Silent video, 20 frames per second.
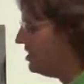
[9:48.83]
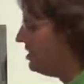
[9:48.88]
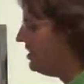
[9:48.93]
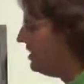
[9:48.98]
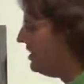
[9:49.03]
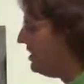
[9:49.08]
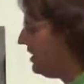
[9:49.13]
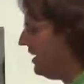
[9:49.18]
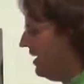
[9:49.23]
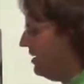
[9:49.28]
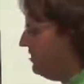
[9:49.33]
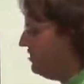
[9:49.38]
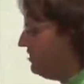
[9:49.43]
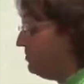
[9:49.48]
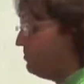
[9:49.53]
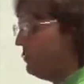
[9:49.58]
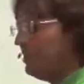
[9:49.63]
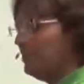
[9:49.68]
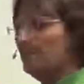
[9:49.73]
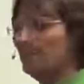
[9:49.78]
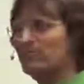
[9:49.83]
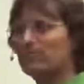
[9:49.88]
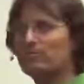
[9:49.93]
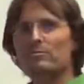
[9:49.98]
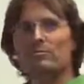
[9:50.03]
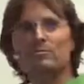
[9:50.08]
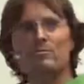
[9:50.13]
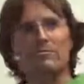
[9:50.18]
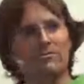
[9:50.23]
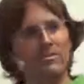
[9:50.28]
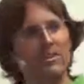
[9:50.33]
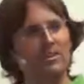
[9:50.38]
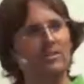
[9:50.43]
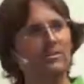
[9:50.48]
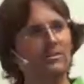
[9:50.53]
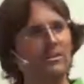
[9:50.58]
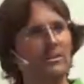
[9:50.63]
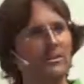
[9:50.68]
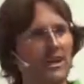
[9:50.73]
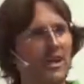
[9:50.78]
she and her parents will
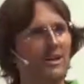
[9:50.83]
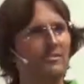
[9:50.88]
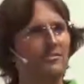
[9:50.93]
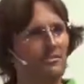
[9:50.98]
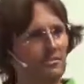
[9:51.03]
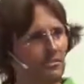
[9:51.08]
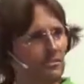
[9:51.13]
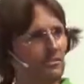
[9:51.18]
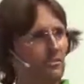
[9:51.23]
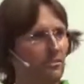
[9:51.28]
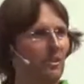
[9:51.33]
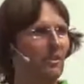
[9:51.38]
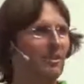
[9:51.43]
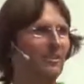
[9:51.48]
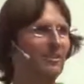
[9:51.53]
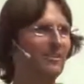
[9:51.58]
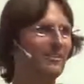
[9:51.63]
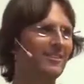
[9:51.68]
feel that that's good.